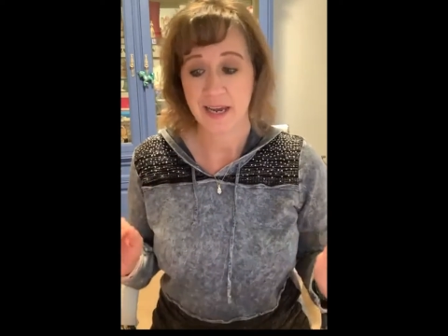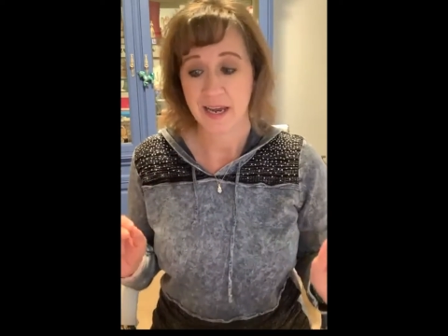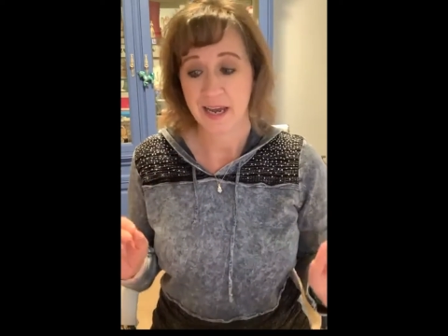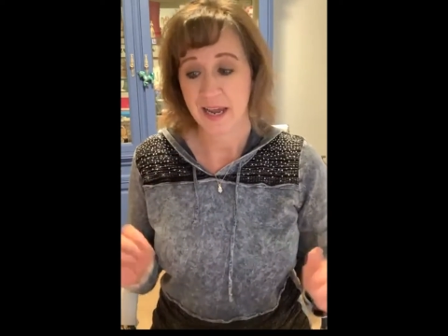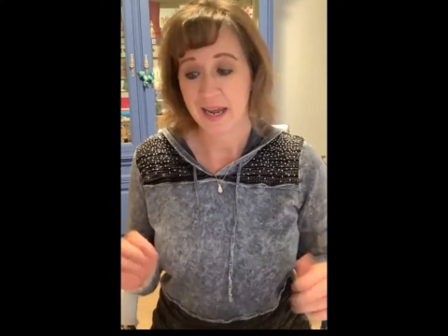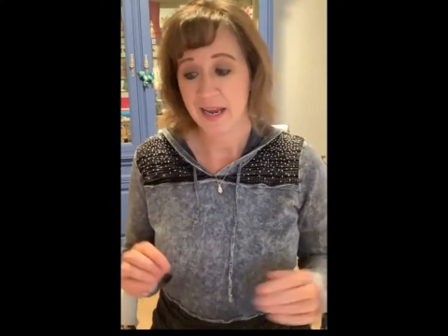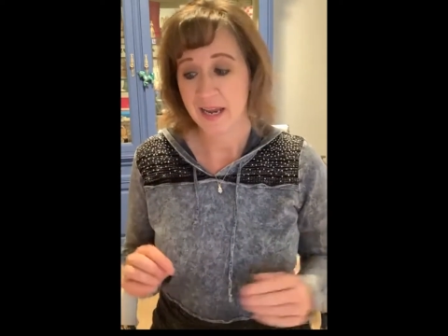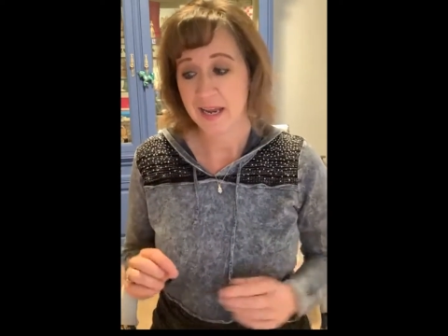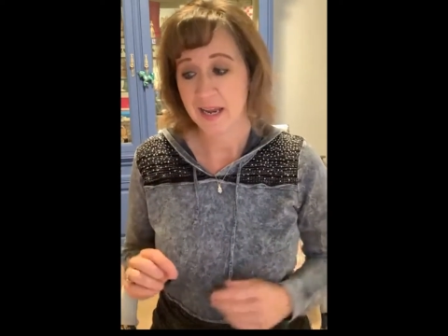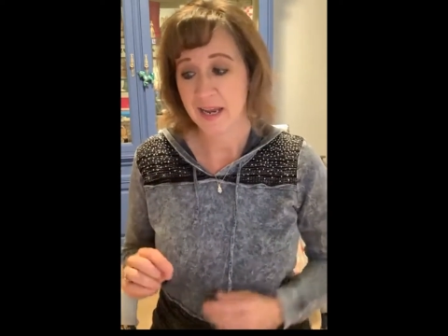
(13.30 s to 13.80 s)

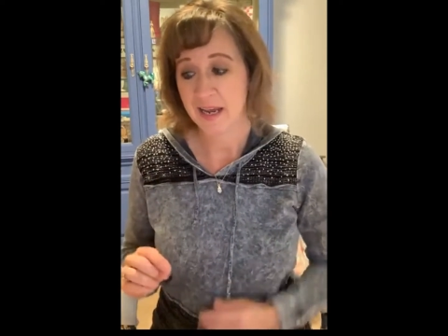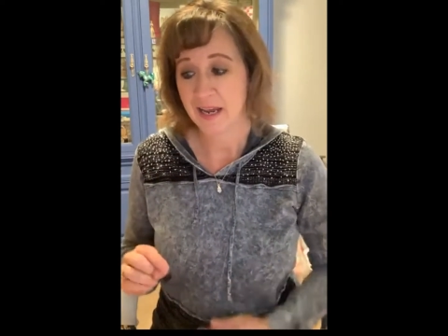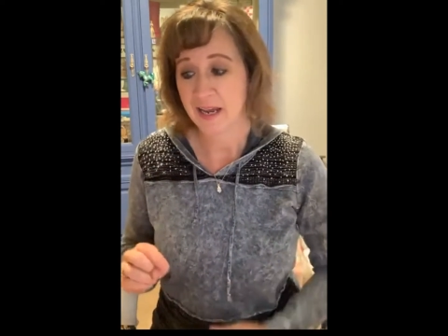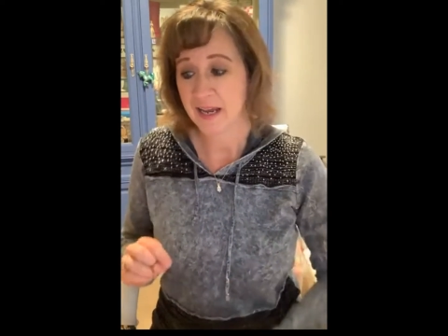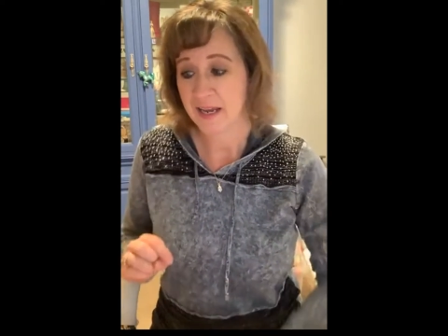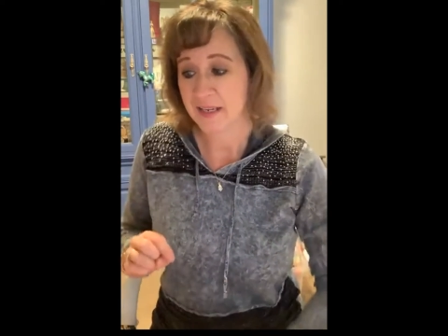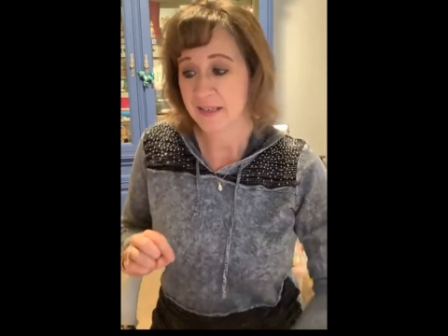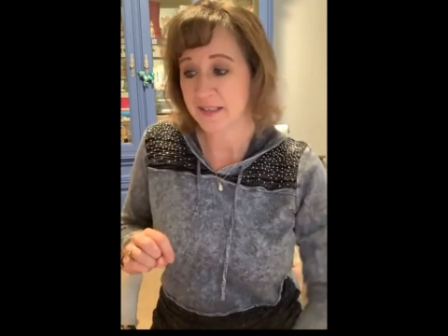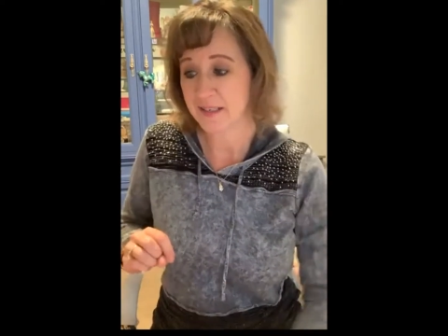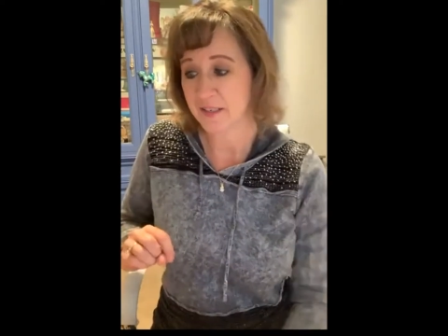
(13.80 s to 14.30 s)

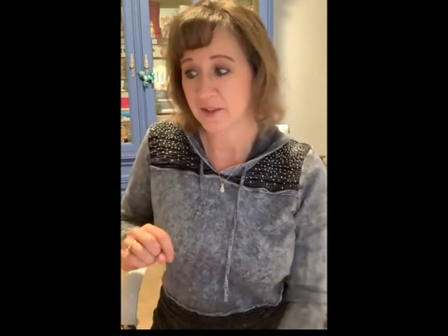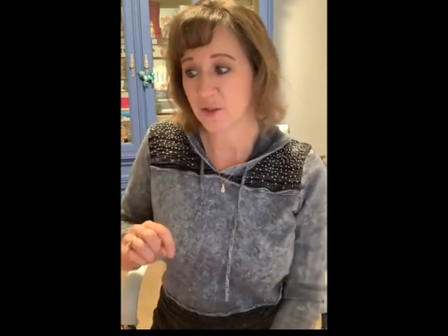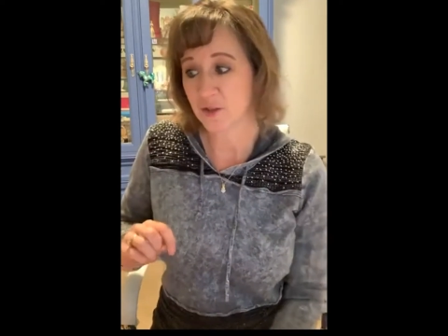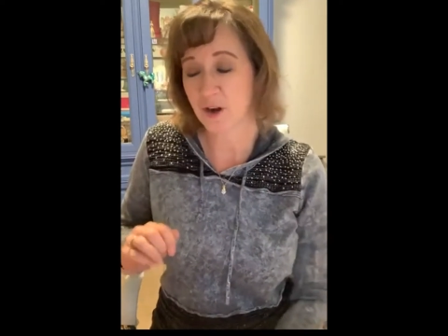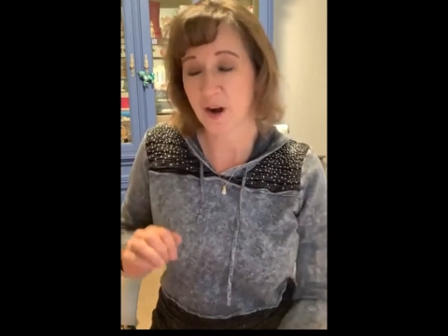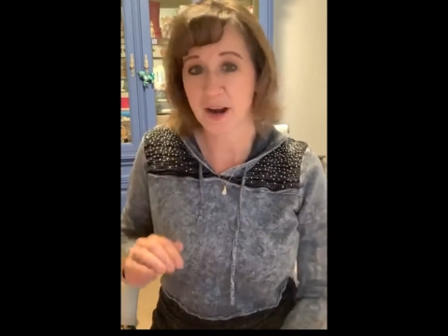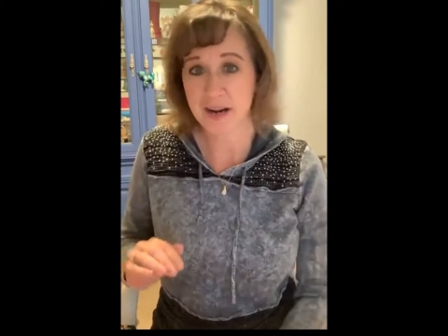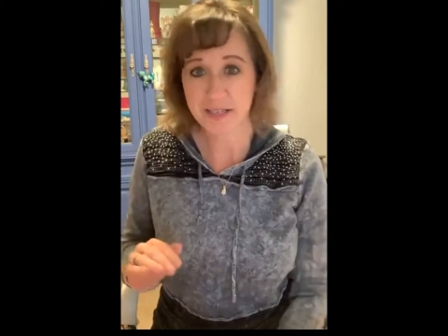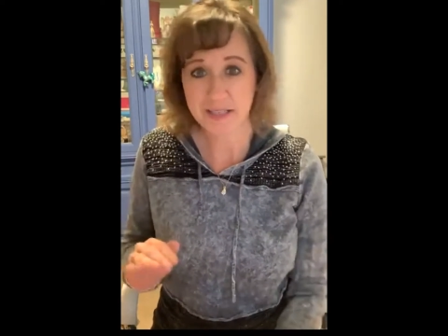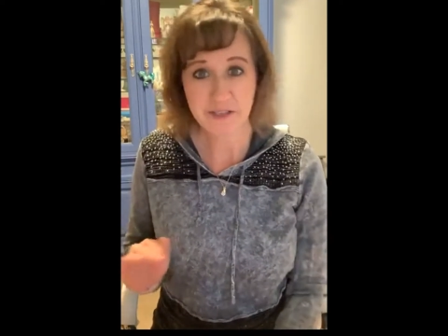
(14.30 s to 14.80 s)
and
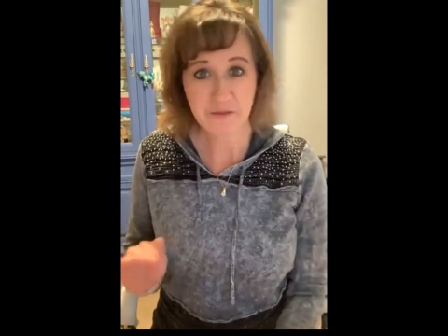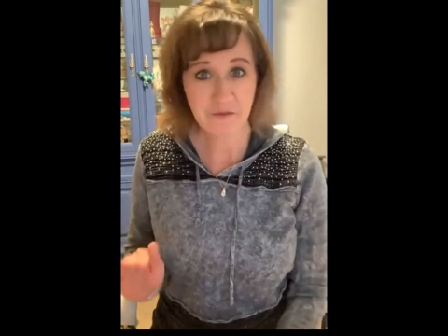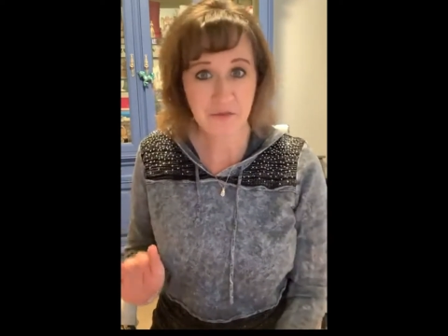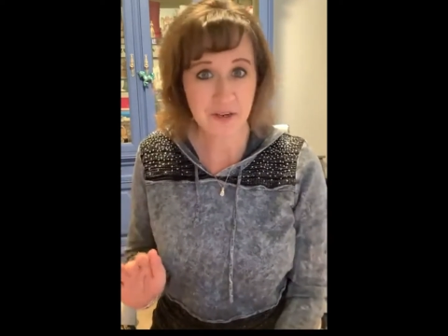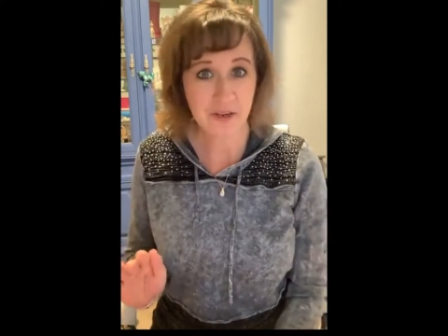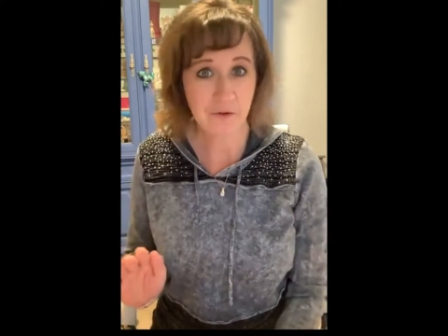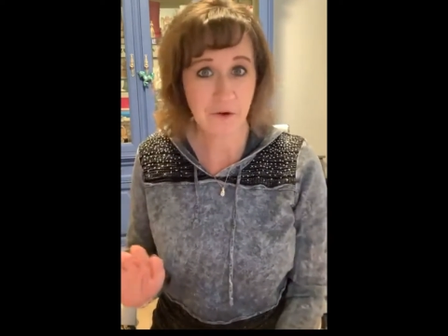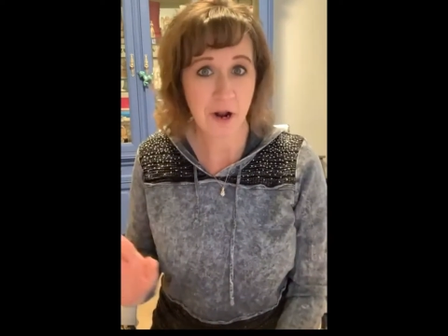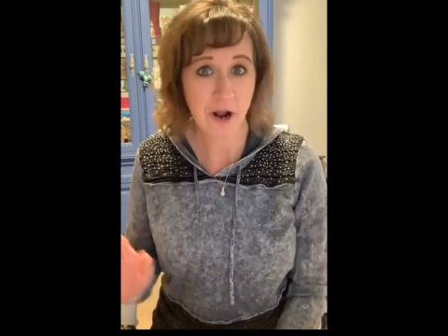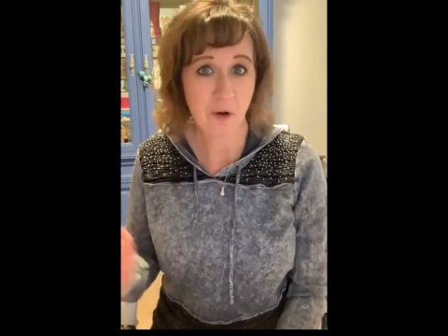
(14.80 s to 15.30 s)
trying to
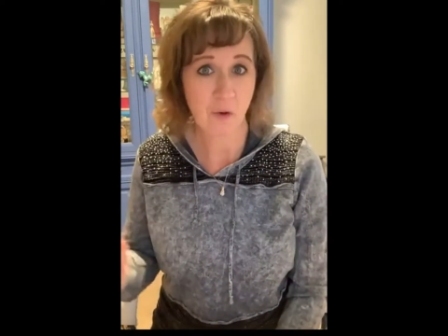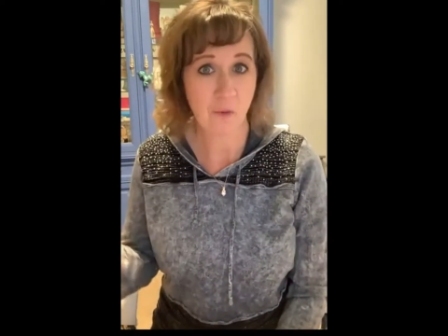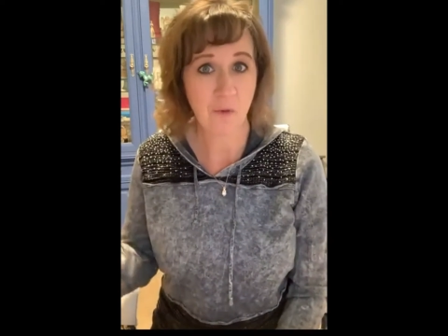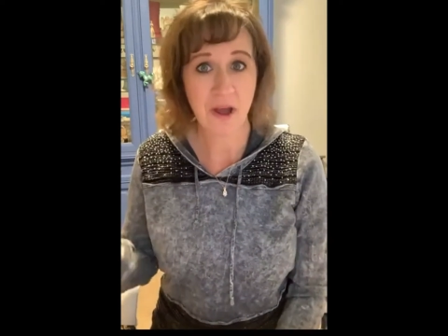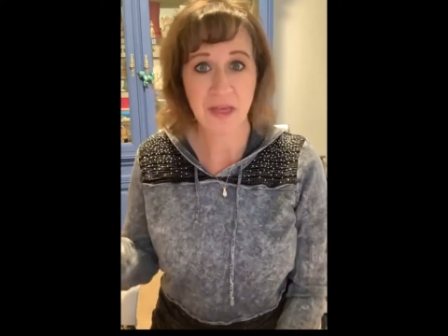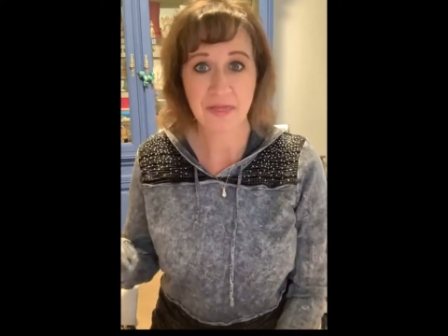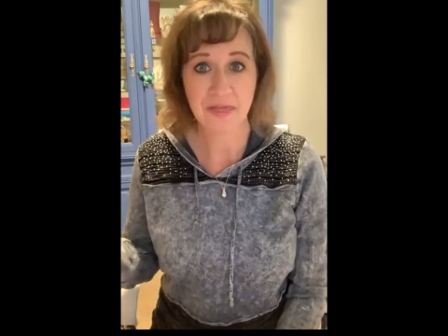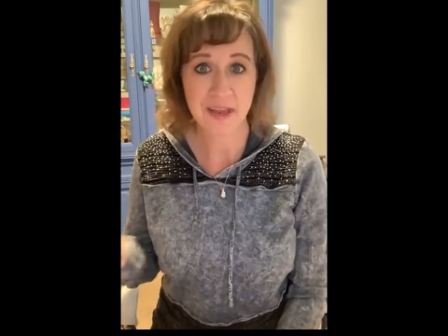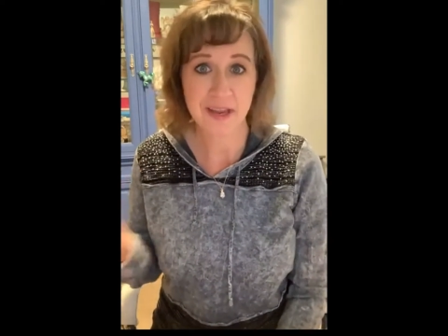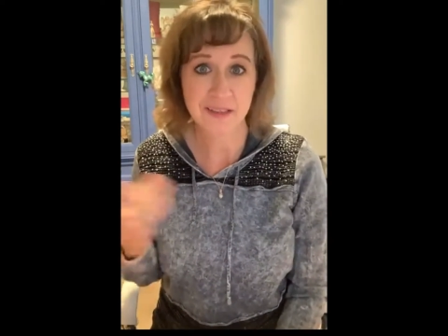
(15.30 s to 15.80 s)
figure out
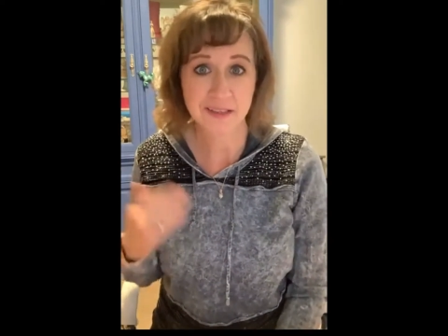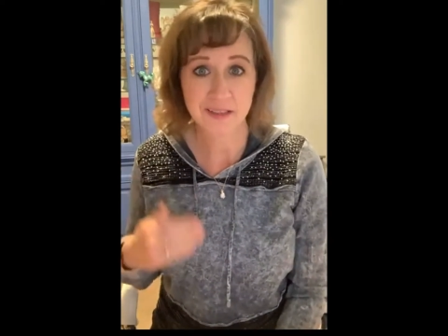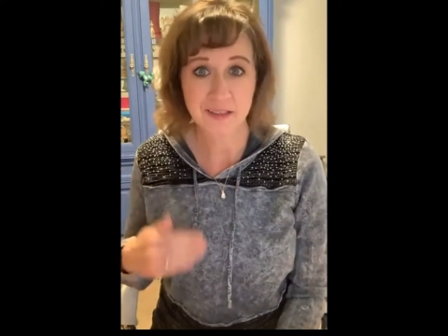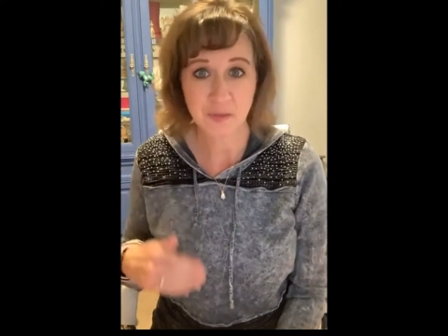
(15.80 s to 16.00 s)
what things